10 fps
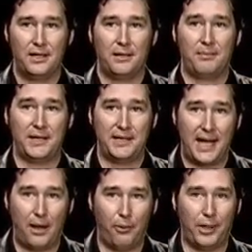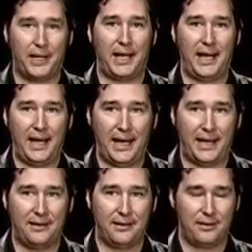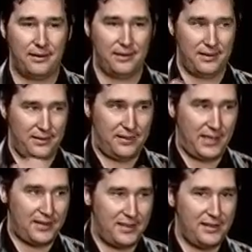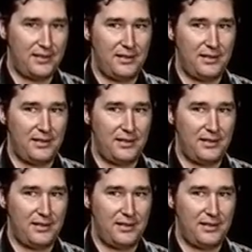But now we're going to add 6s,